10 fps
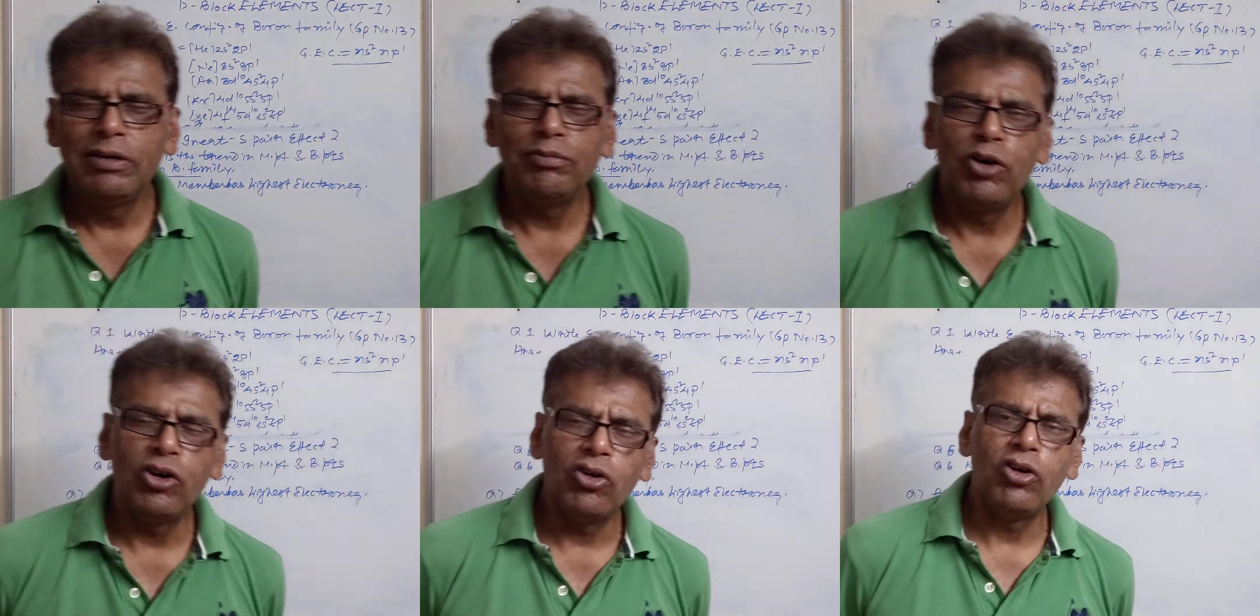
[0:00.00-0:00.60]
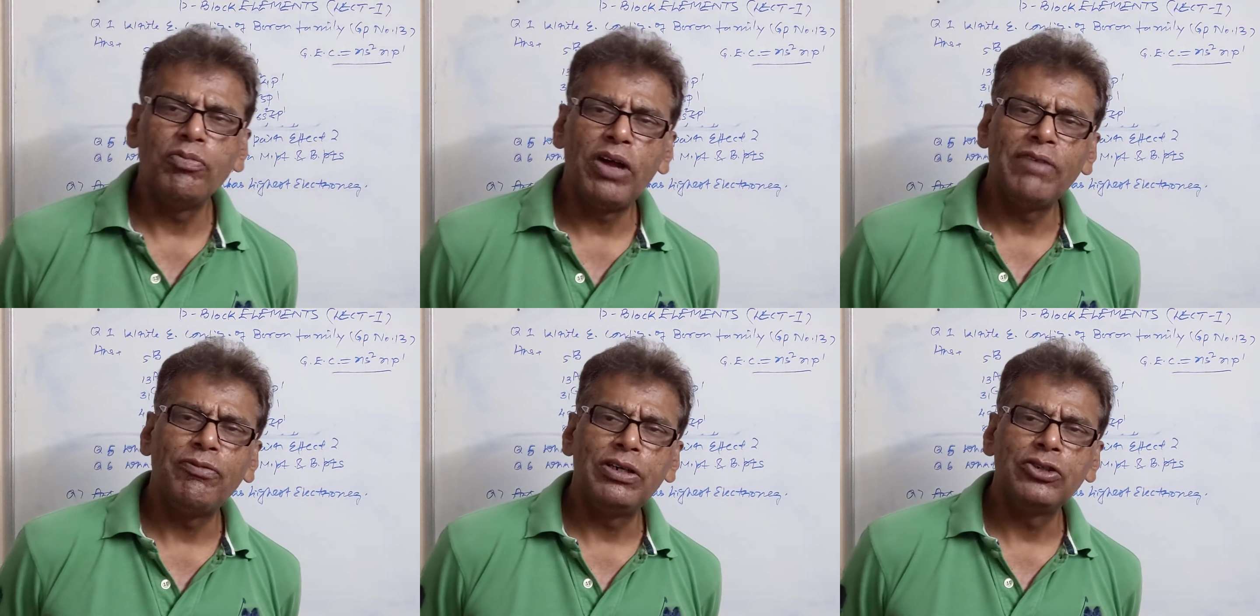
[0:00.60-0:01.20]
Boron
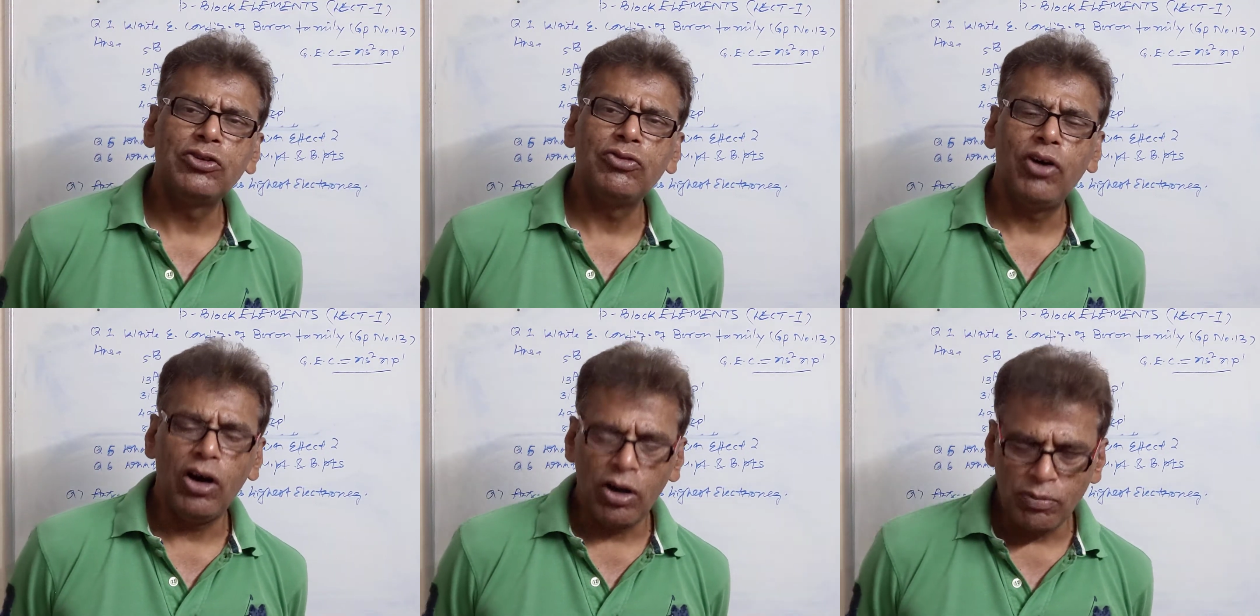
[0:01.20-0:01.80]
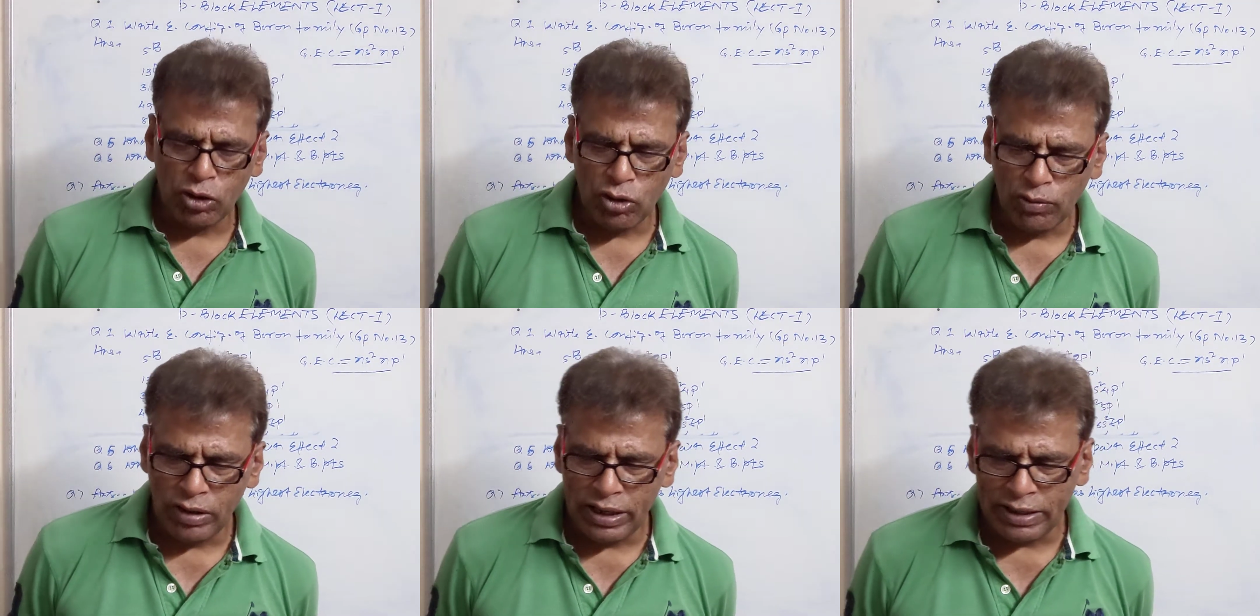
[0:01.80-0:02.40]
prefers to form
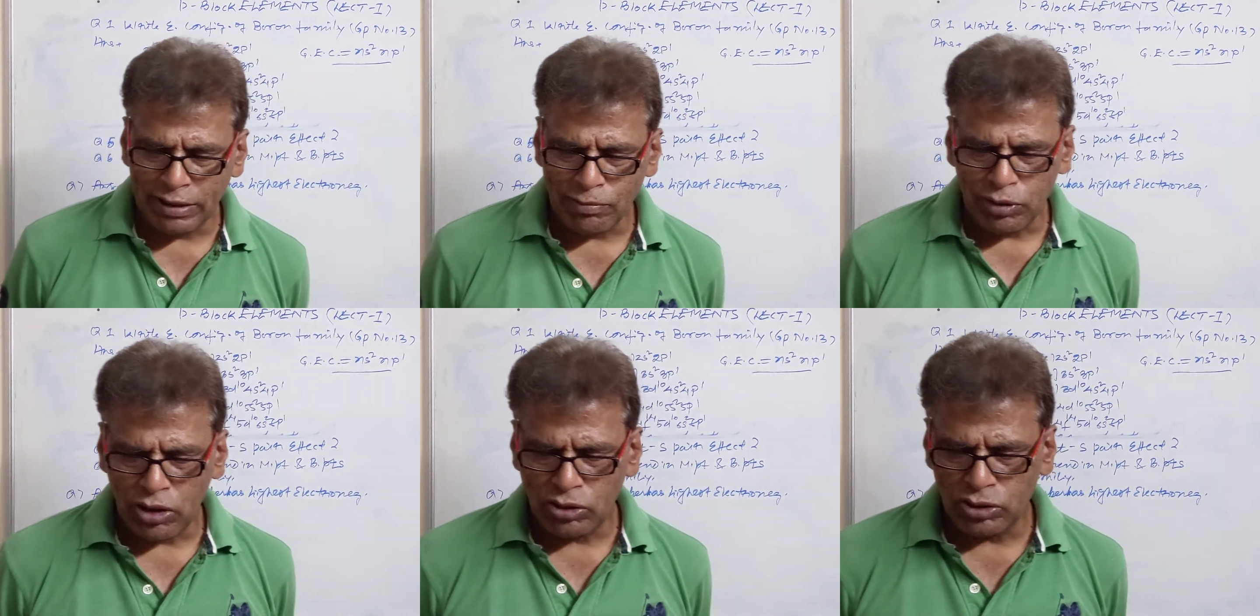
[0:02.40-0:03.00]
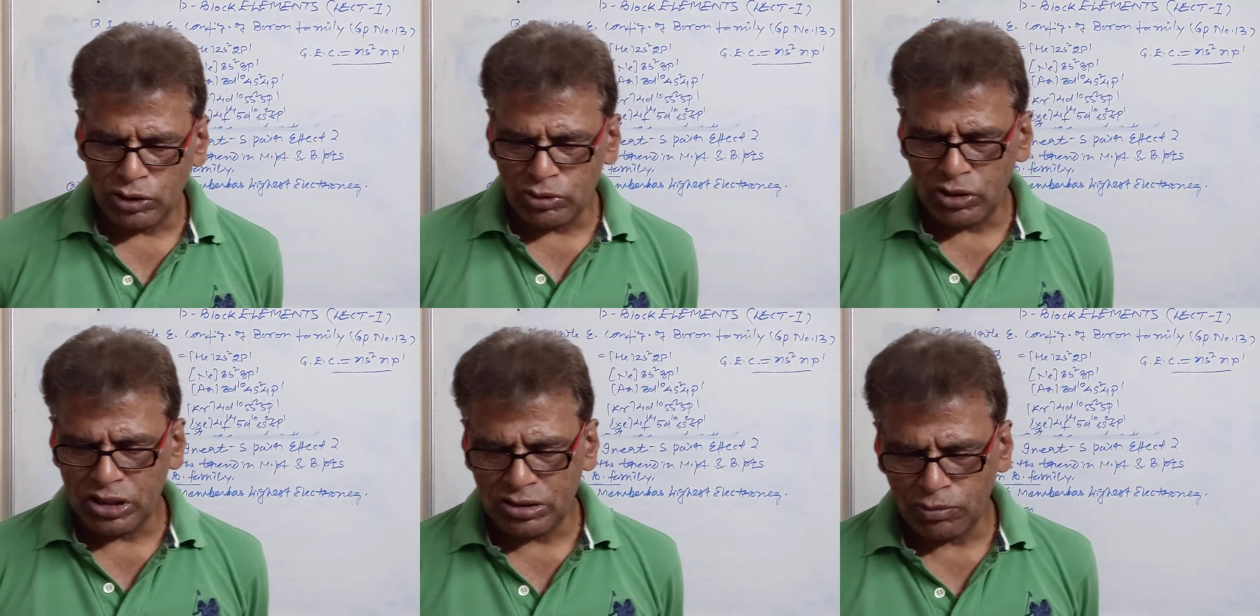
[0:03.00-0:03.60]
covalent compound due to
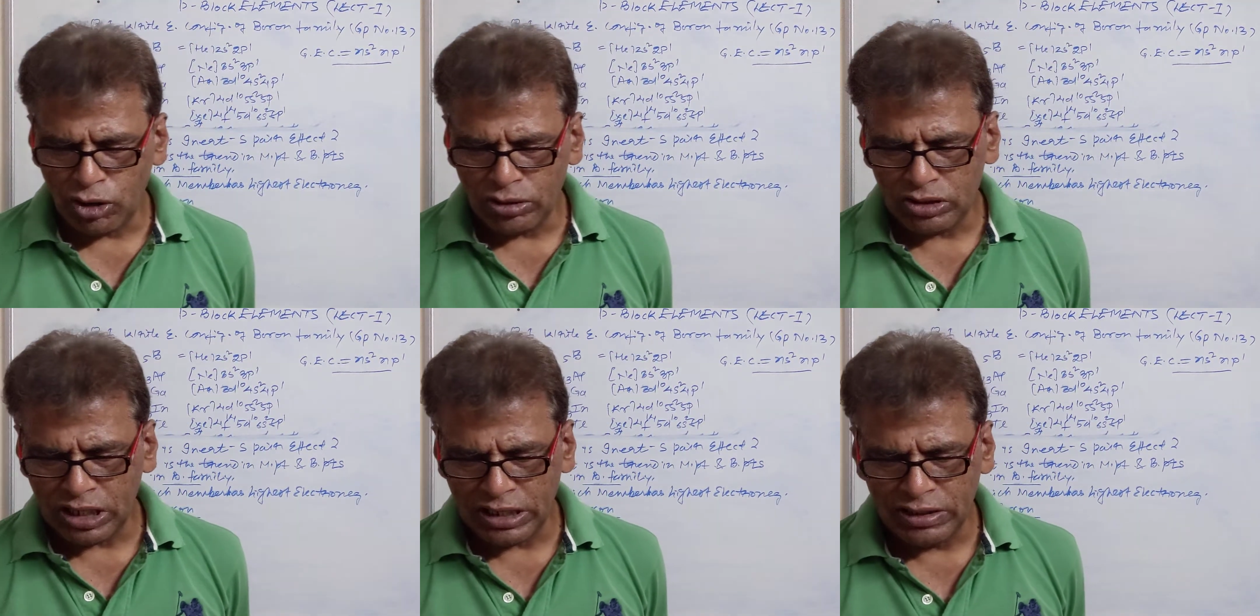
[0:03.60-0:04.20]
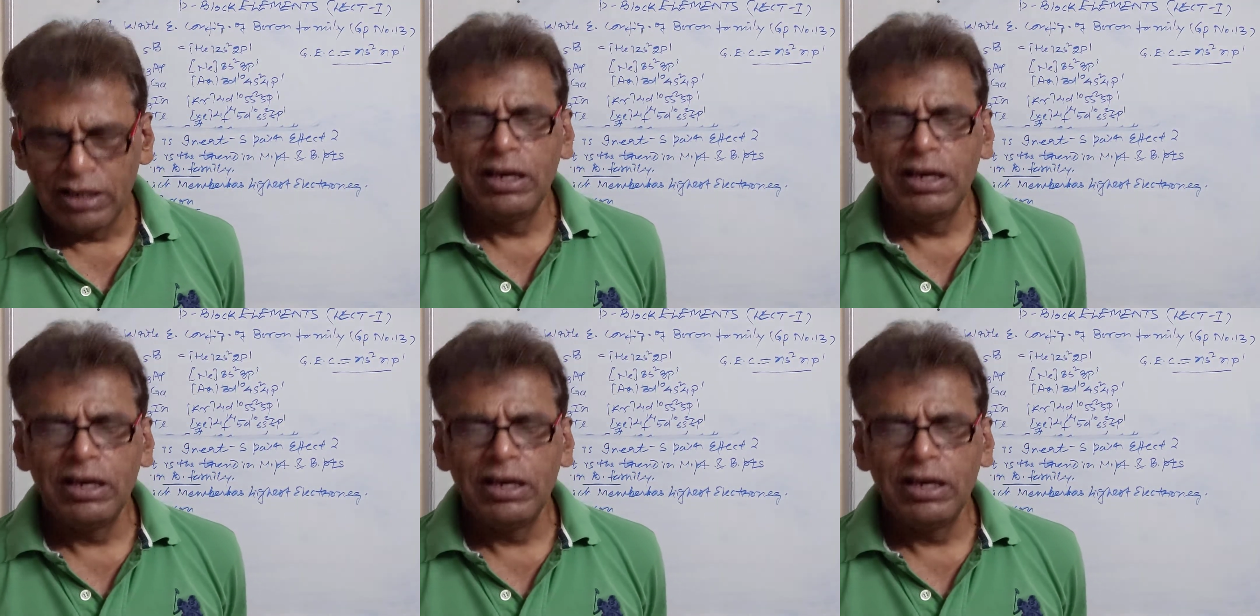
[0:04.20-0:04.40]
its small size.